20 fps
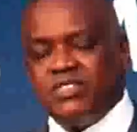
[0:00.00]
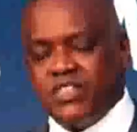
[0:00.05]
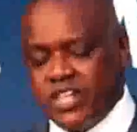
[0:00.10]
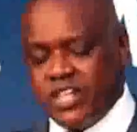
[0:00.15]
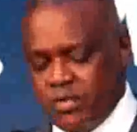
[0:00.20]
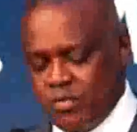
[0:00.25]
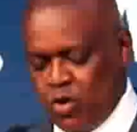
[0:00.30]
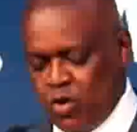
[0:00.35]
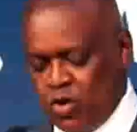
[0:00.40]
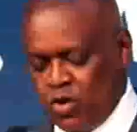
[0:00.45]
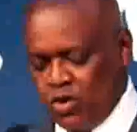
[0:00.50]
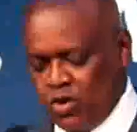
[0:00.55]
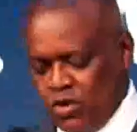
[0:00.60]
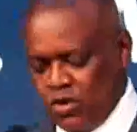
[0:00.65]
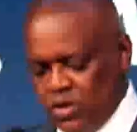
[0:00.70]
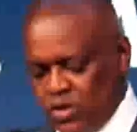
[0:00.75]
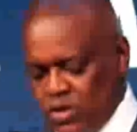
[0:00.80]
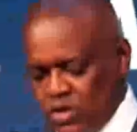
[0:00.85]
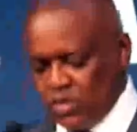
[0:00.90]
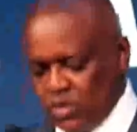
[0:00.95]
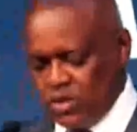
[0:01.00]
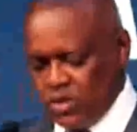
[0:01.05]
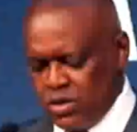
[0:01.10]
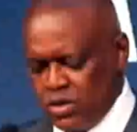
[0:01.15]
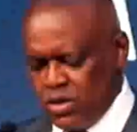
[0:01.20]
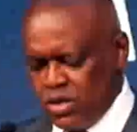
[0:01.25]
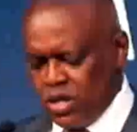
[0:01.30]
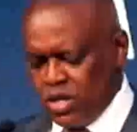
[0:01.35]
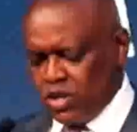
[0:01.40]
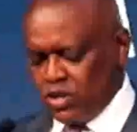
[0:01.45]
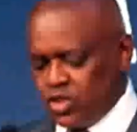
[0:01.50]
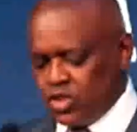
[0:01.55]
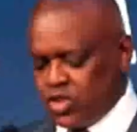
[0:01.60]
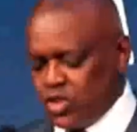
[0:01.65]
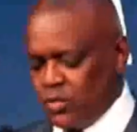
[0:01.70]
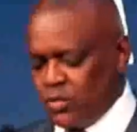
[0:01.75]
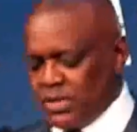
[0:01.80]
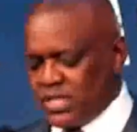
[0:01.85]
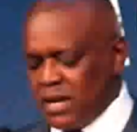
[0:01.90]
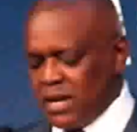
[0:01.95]
Furthermore,
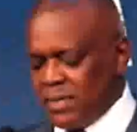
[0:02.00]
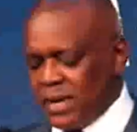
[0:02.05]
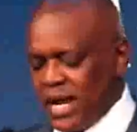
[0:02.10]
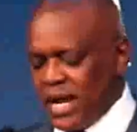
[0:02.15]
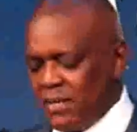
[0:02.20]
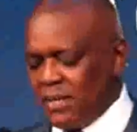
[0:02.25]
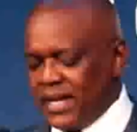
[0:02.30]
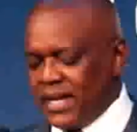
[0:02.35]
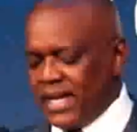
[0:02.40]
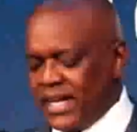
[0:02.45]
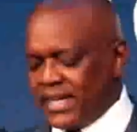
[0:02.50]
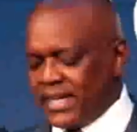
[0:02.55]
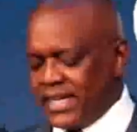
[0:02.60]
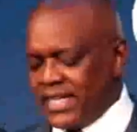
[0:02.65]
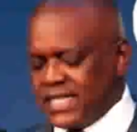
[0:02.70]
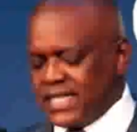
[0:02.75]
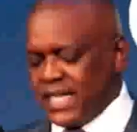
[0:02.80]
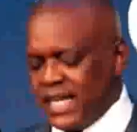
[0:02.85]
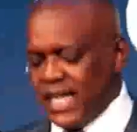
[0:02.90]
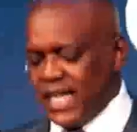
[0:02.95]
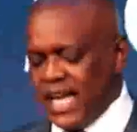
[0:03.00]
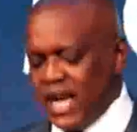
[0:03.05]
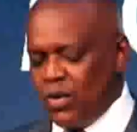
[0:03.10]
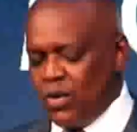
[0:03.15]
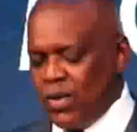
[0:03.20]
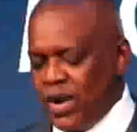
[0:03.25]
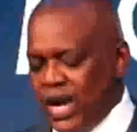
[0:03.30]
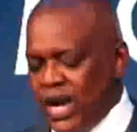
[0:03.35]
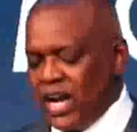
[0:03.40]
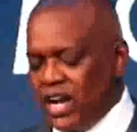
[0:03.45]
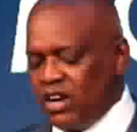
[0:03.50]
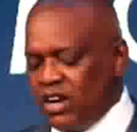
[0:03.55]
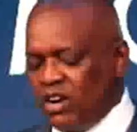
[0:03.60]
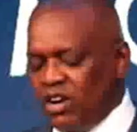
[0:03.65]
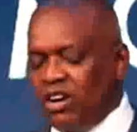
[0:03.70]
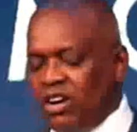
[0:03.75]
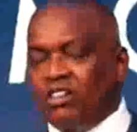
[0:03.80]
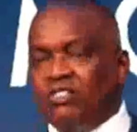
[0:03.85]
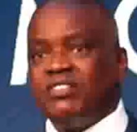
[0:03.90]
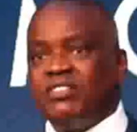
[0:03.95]
consumers are becoming increasingly
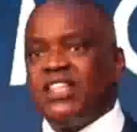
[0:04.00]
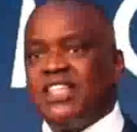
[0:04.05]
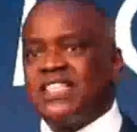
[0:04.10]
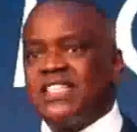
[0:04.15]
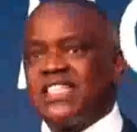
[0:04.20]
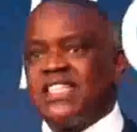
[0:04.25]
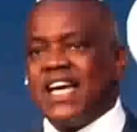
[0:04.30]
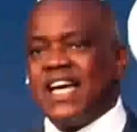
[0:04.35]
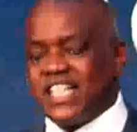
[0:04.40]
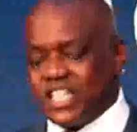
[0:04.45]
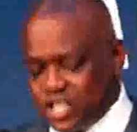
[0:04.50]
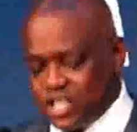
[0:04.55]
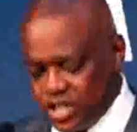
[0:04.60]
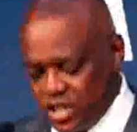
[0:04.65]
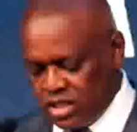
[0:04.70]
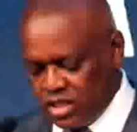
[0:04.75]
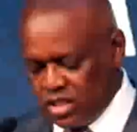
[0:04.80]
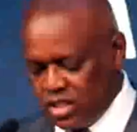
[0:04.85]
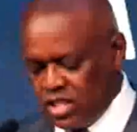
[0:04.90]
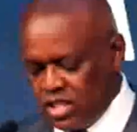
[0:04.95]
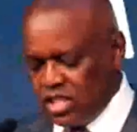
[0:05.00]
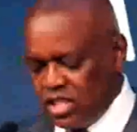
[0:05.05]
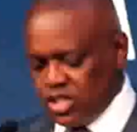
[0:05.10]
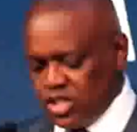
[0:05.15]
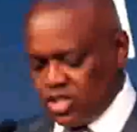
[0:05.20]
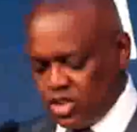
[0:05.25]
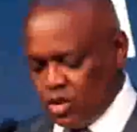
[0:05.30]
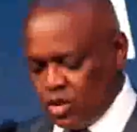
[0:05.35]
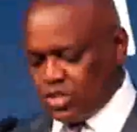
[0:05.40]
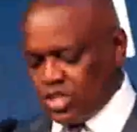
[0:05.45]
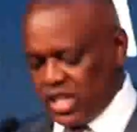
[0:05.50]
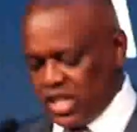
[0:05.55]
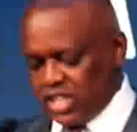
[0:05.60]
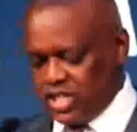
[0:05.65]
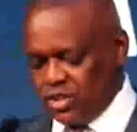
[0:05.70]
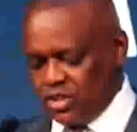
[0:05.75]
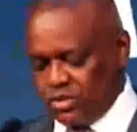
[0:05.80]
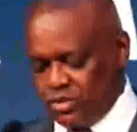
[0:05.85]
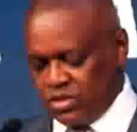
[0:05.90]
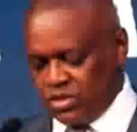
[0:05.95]
aware of international social
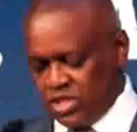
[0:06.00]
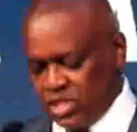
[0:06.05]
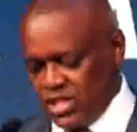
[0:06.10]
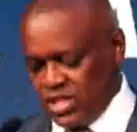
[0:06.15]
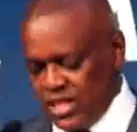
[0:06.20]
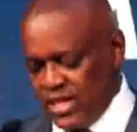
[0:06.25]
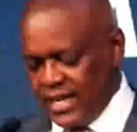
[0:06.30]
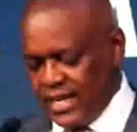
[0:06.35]
issues,